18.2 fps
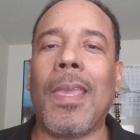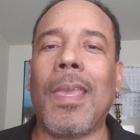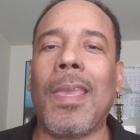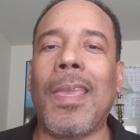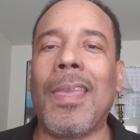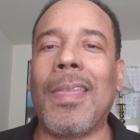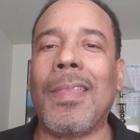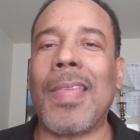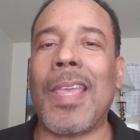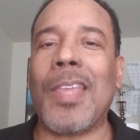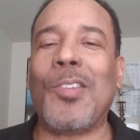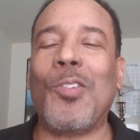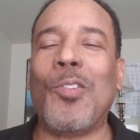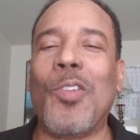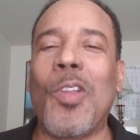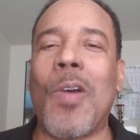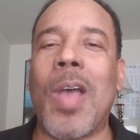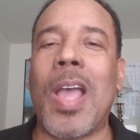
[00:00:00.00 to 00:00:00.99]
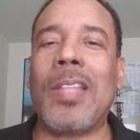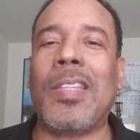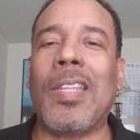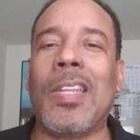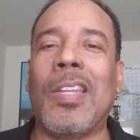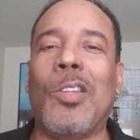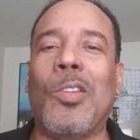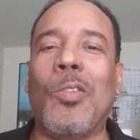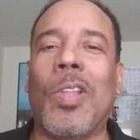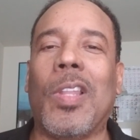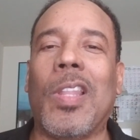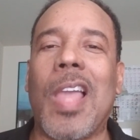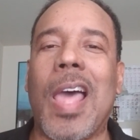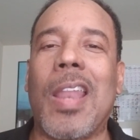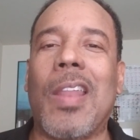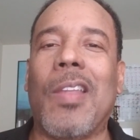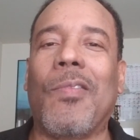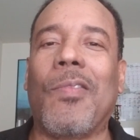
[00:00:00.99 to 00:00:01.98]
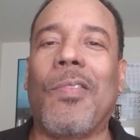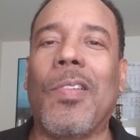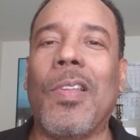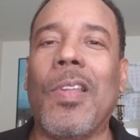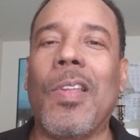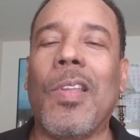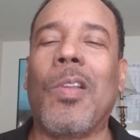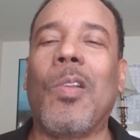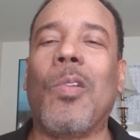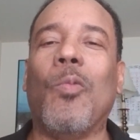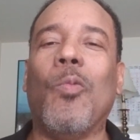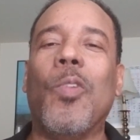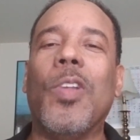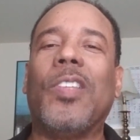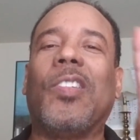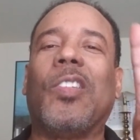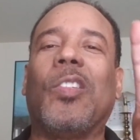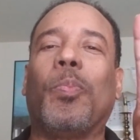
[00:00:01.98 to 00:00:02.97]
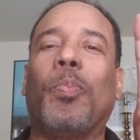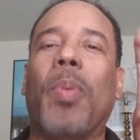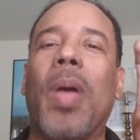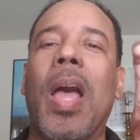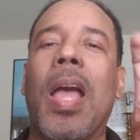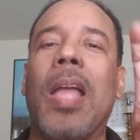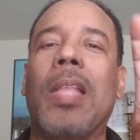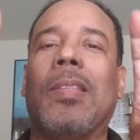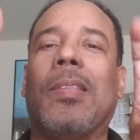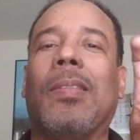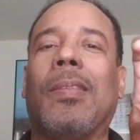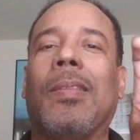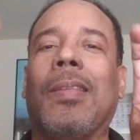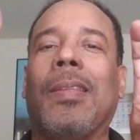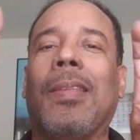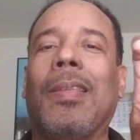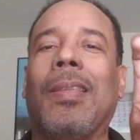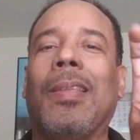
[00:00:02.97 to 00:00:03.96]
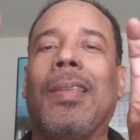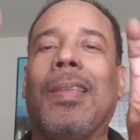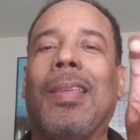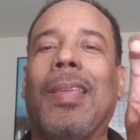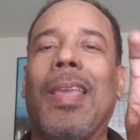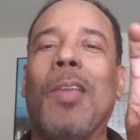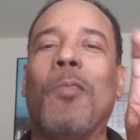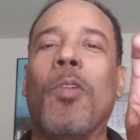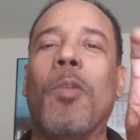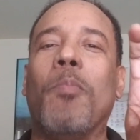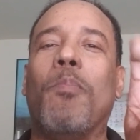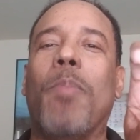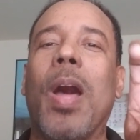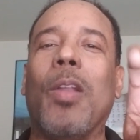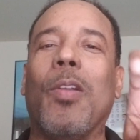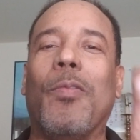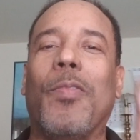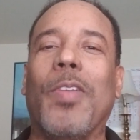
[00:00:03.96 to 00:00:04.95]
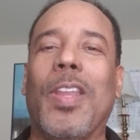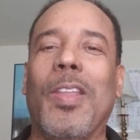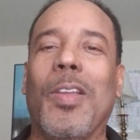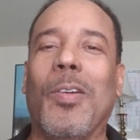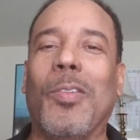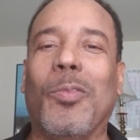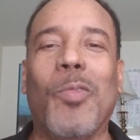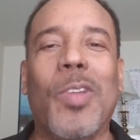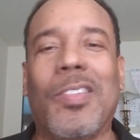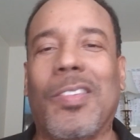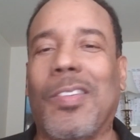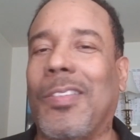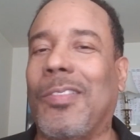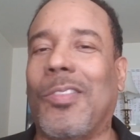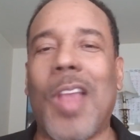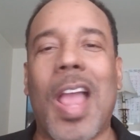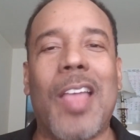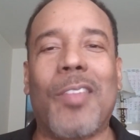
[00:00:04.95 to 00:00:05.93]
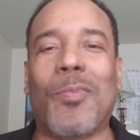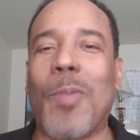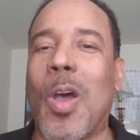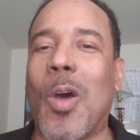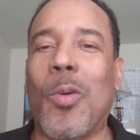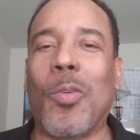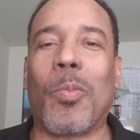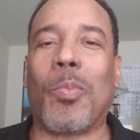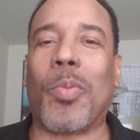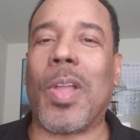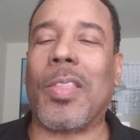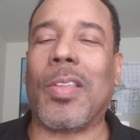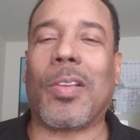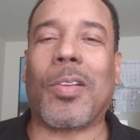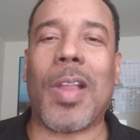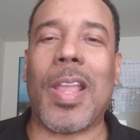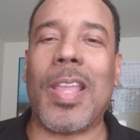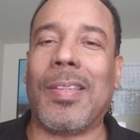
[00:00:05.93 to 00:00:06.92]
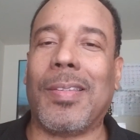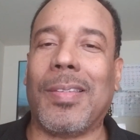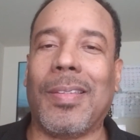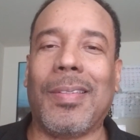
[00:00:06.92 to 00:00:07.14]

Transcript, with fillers: is, as you know, I tend to do a lot of response and rebuttal videos, which drives my older brother crazy.